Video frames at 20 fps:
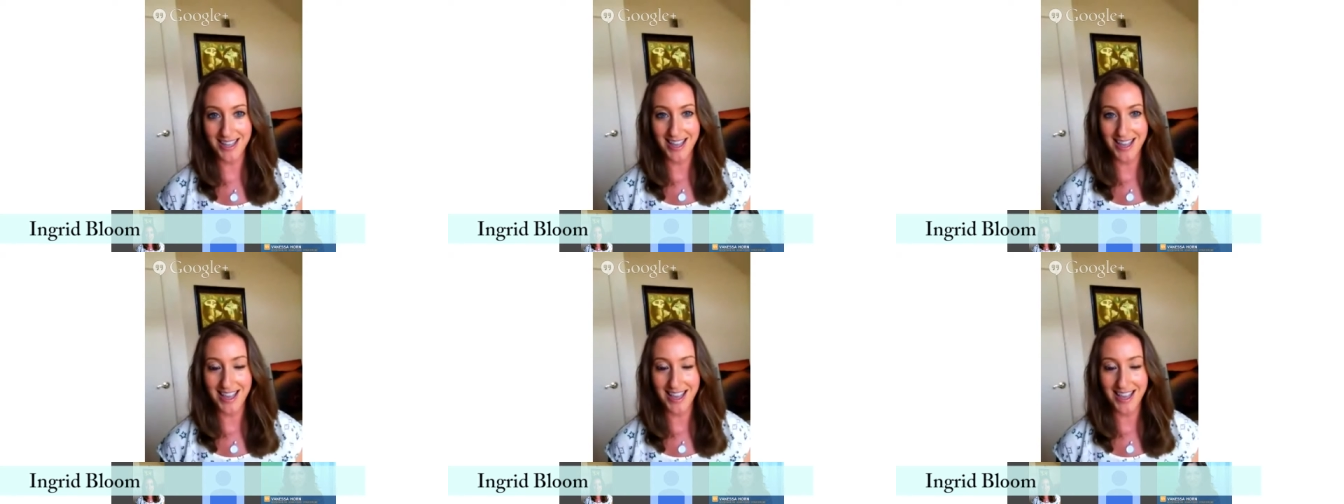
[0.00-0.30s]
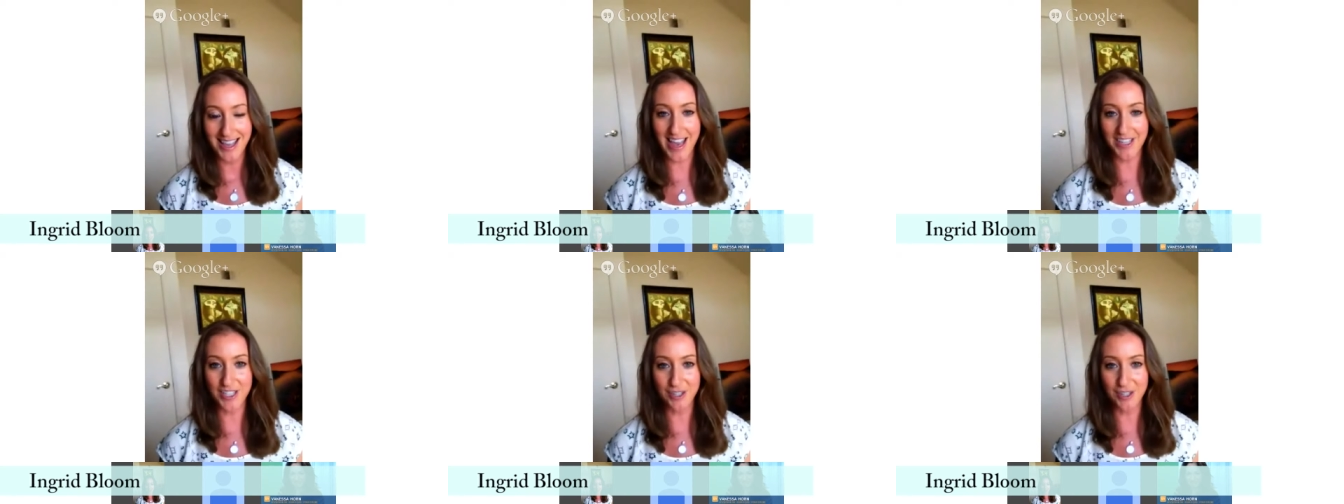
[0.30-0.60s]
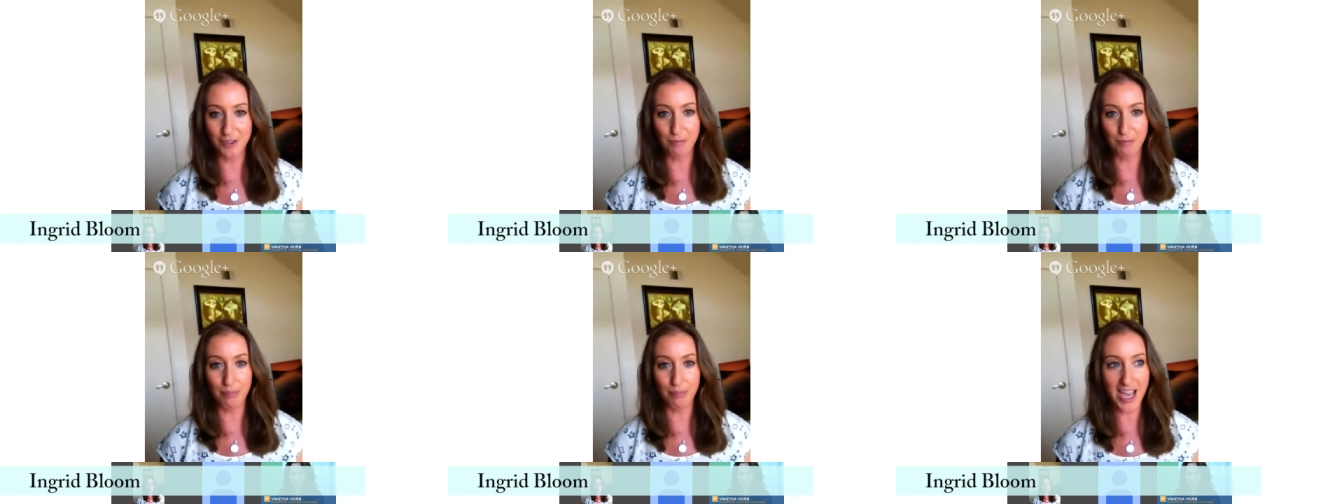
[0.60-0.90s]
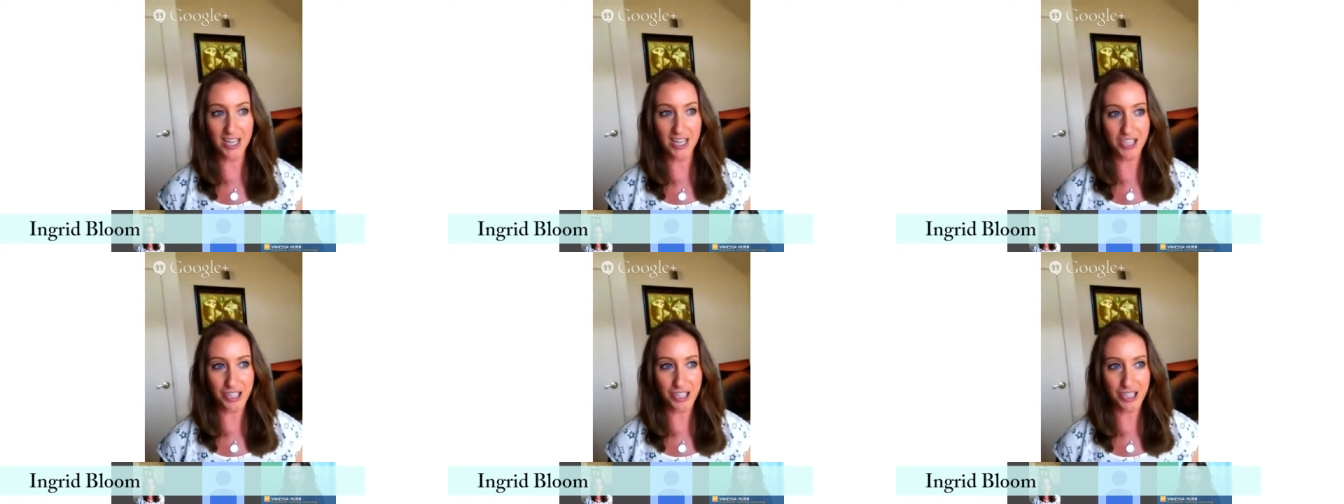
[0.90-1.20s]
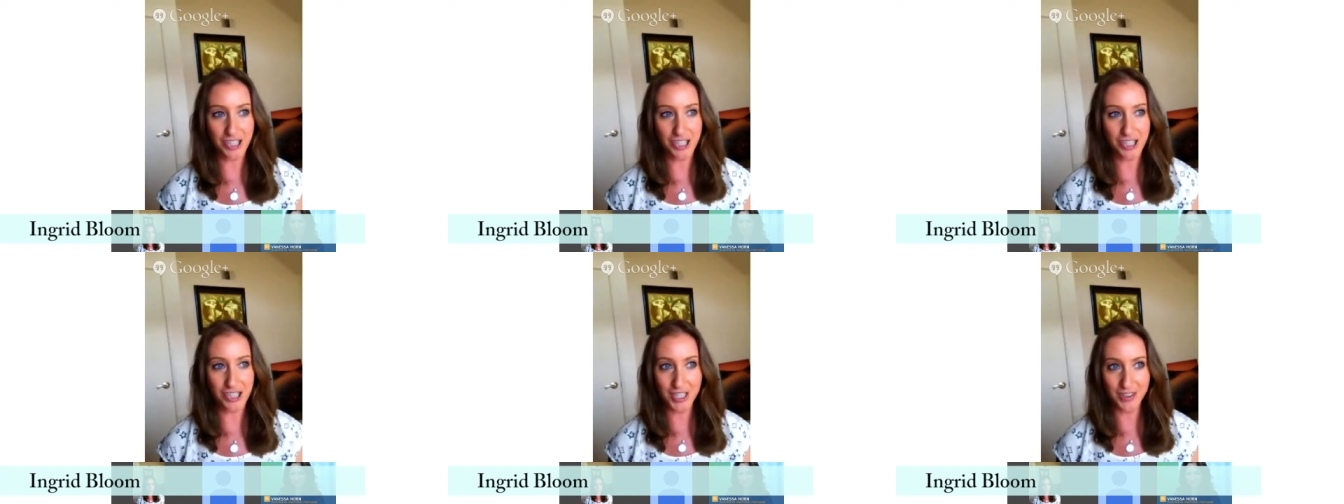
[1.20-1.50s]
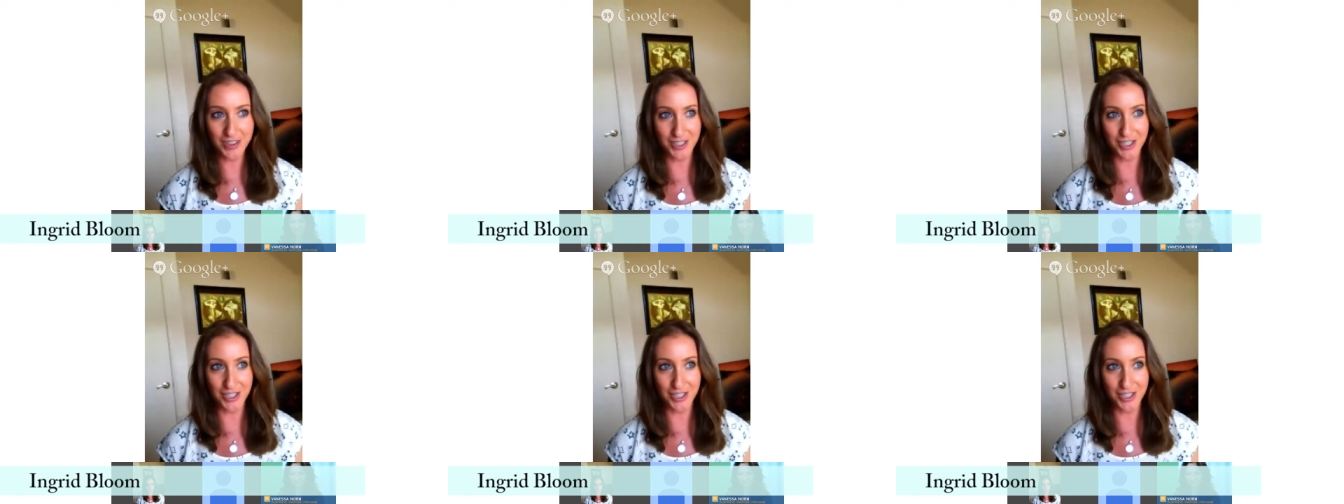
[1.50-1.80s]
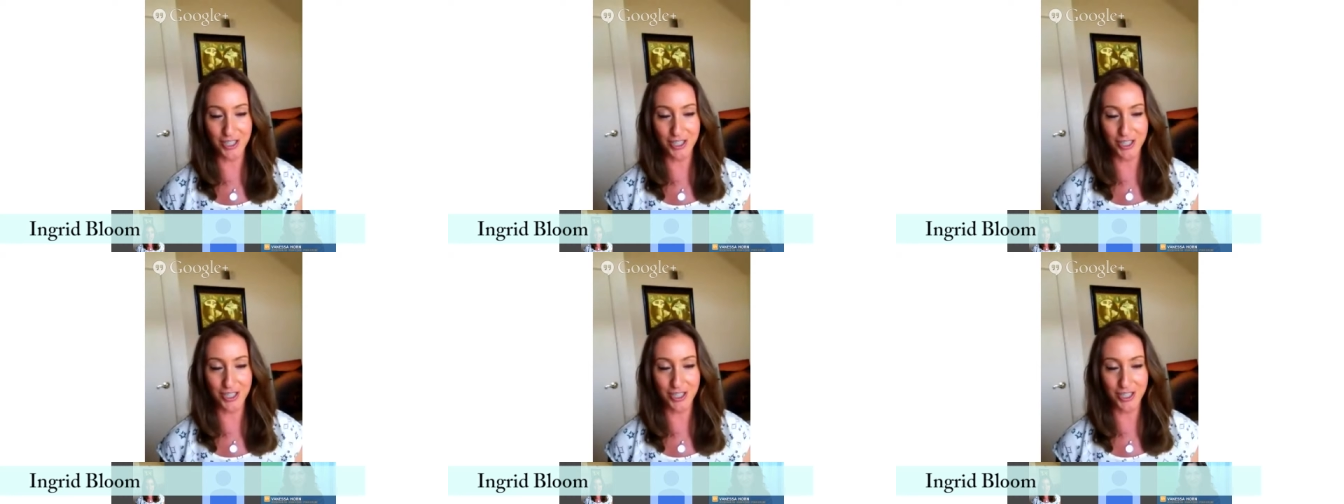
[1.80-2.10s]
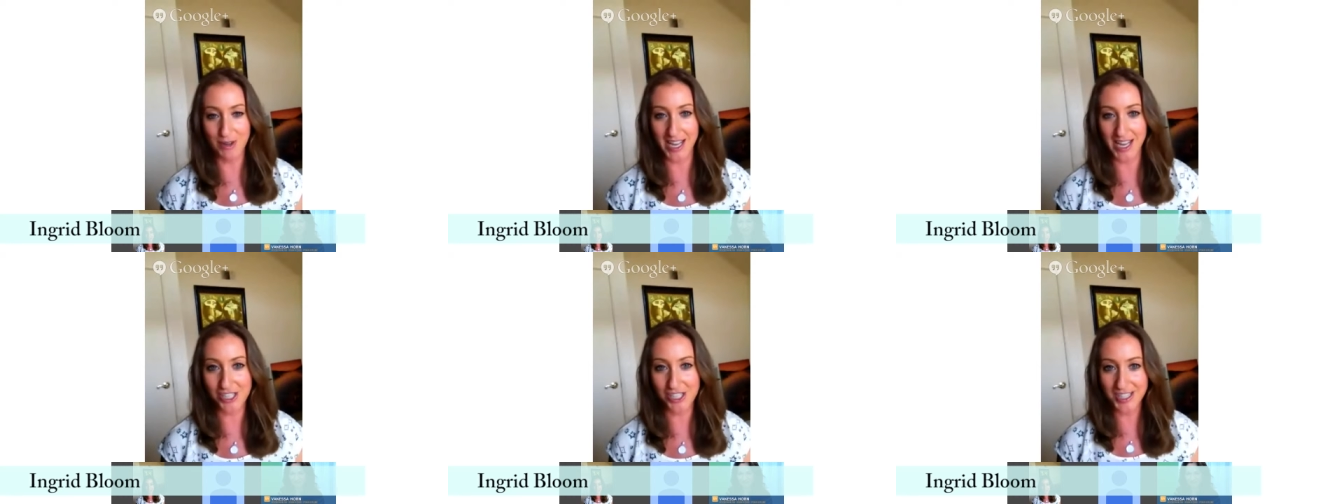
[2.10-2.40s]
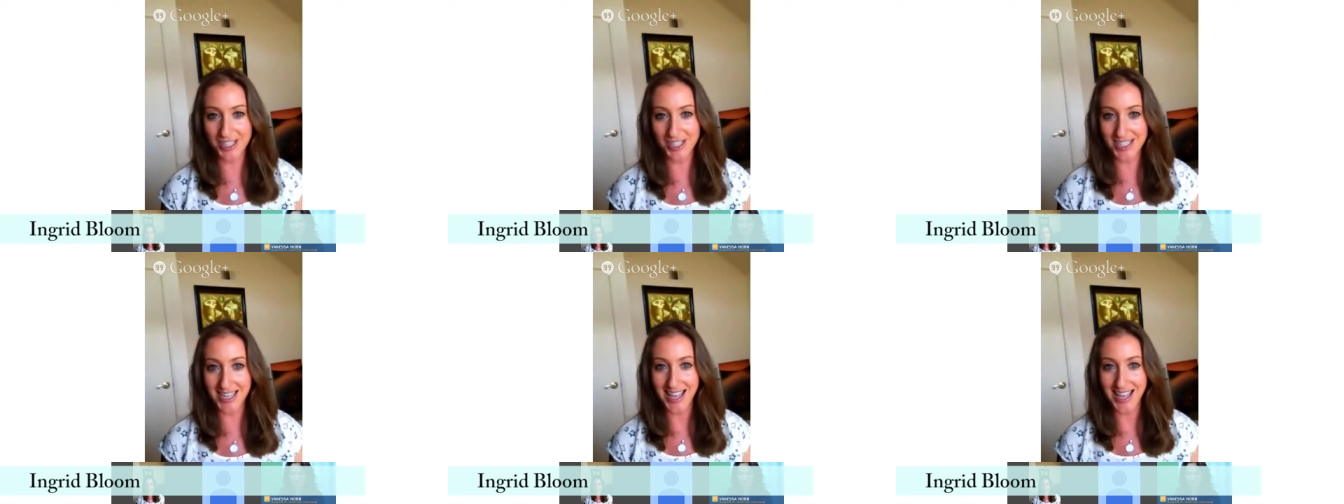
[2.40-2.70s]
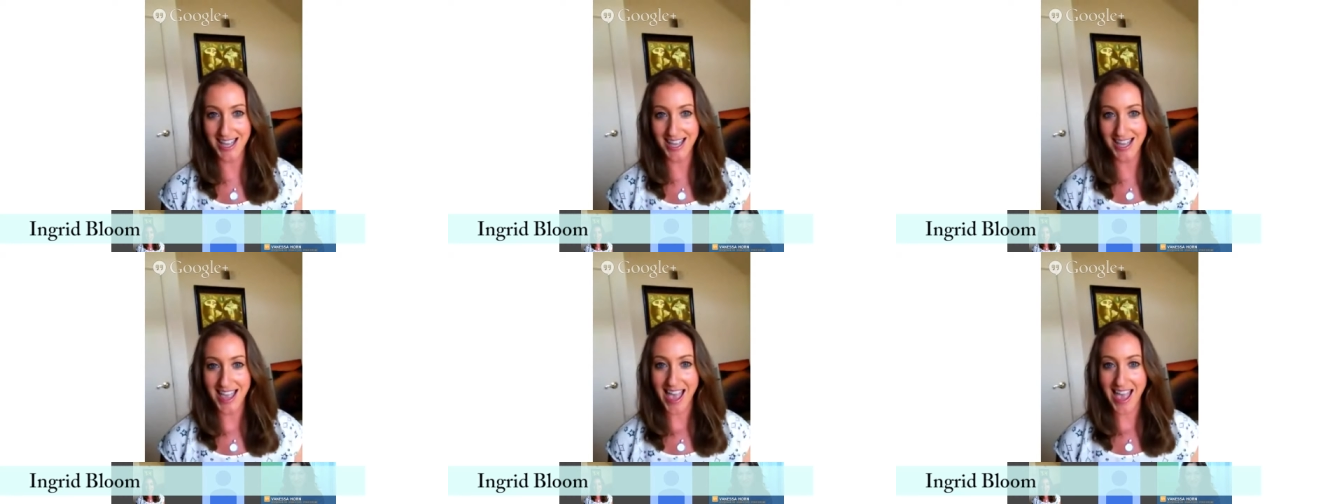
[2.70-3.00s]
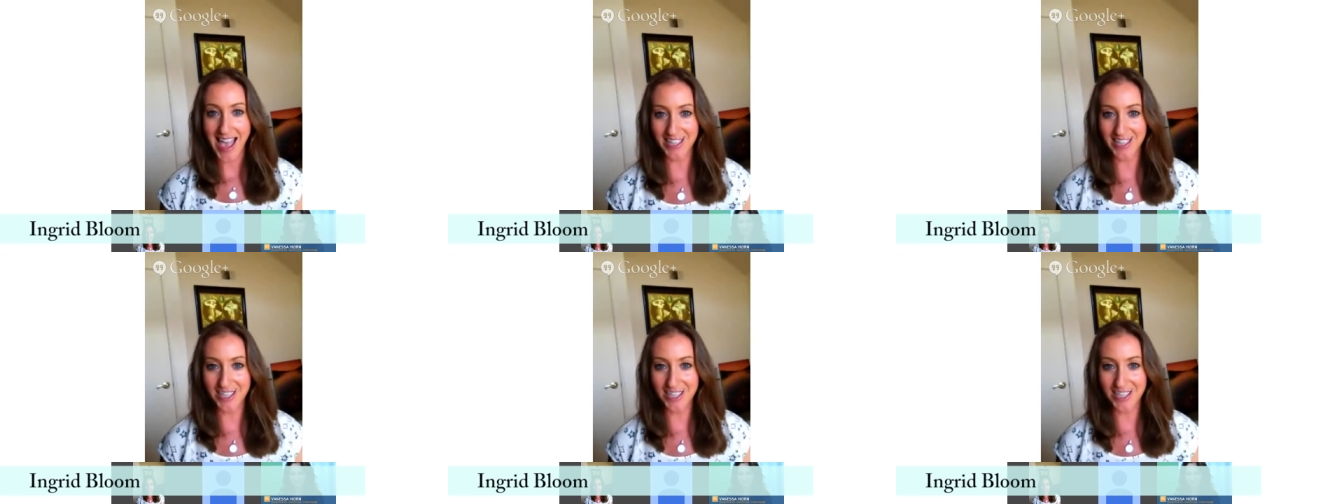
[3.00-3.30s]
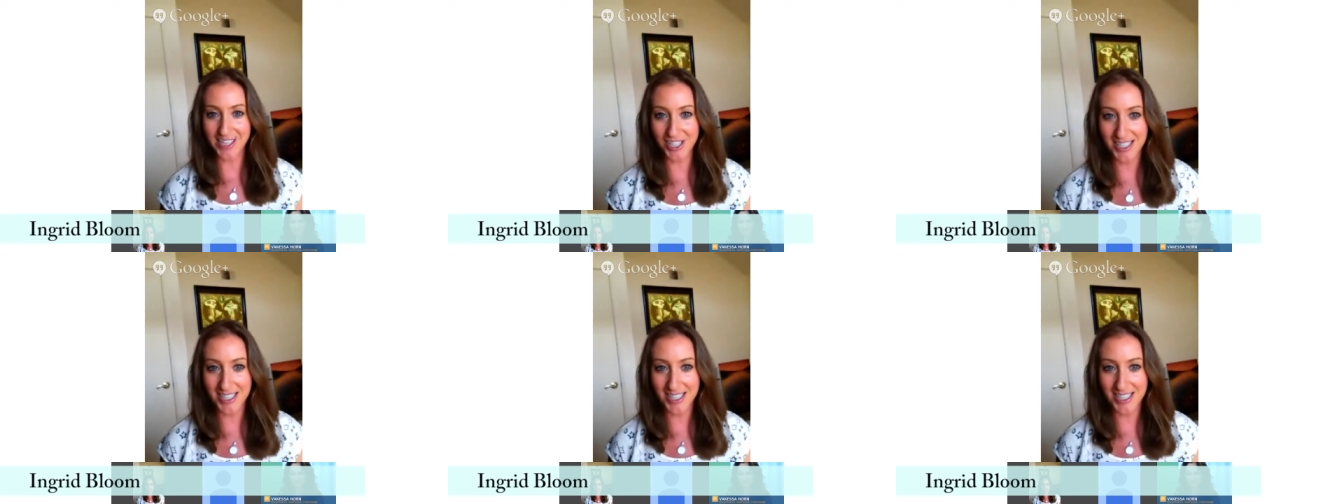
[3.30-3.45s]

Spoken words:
and the passion and the determination. And